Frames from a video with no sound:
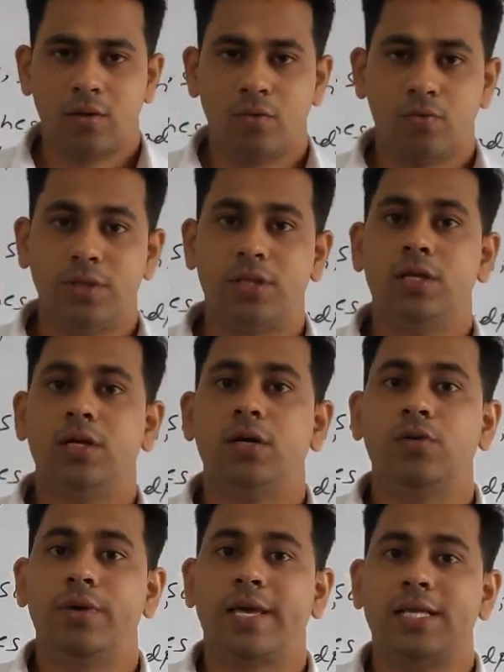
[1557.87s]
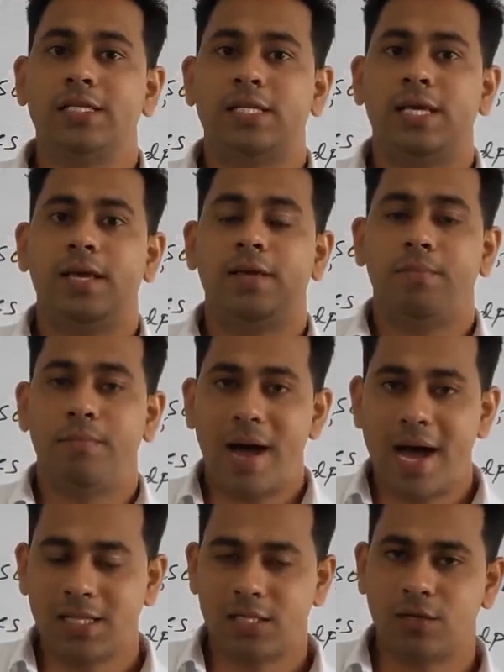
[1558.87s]
with the, we can say,
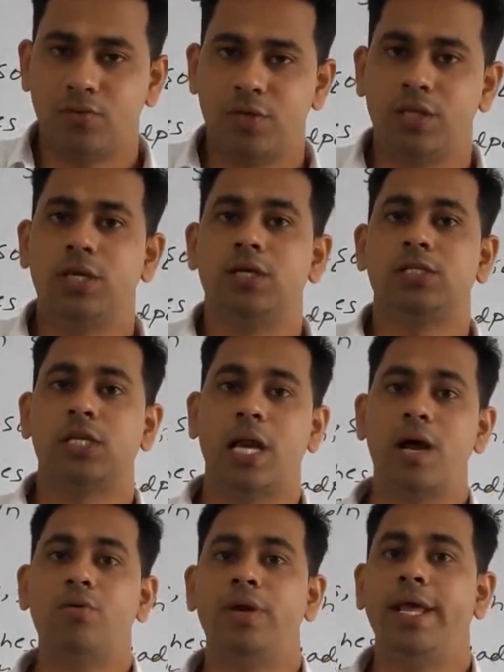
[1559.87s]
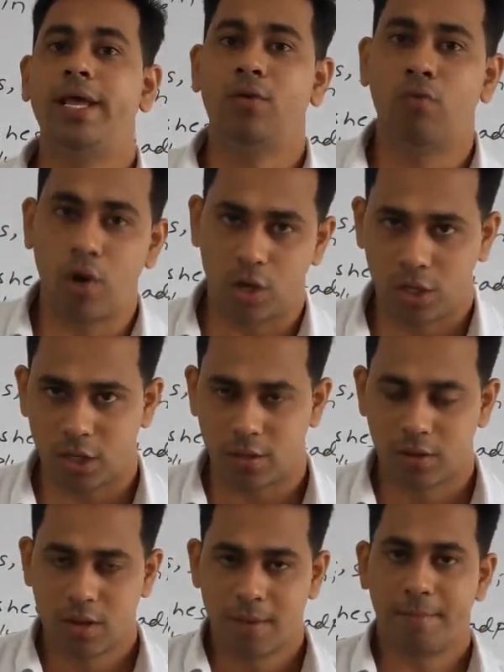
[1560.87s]
bath with the surrounding water
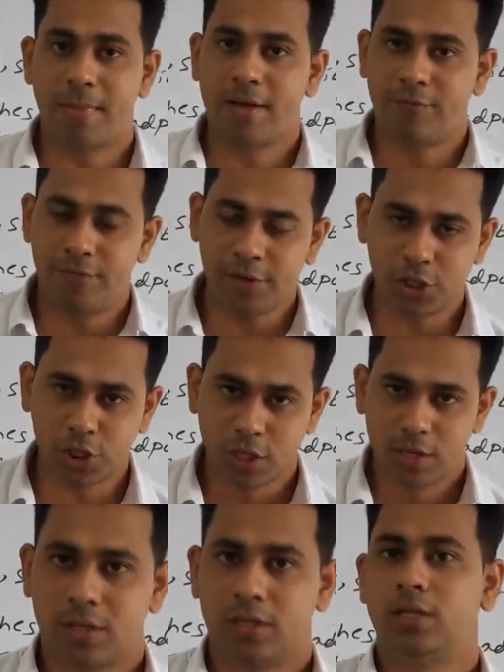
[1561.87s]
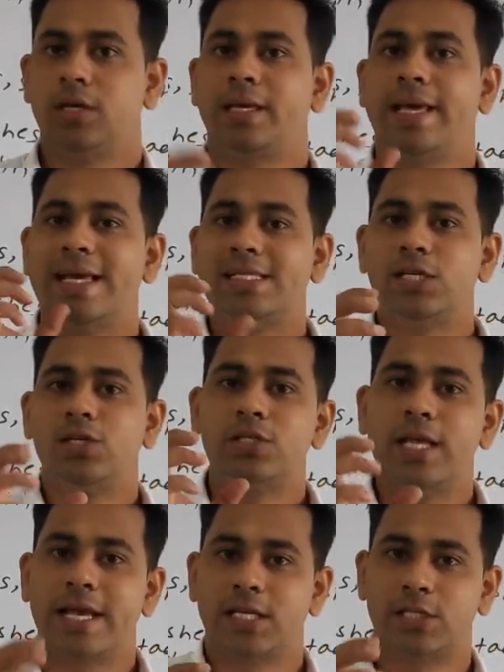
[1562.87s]
by which the gaseous
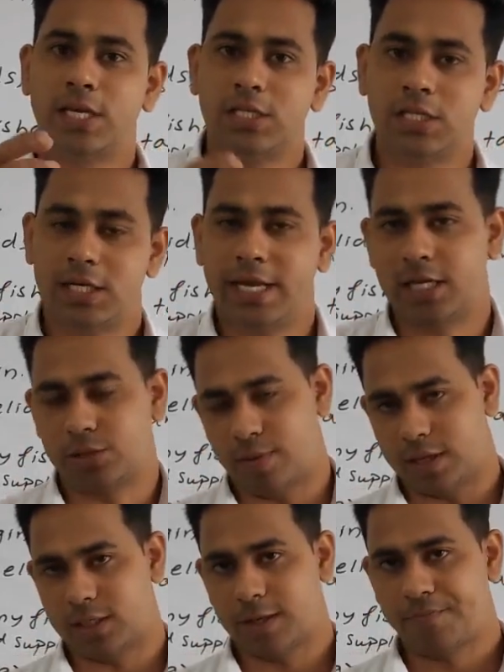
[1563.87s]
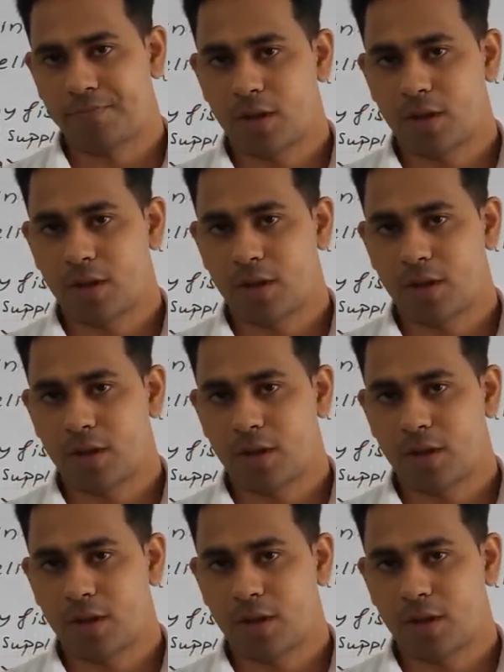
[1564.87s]
exchange takes place,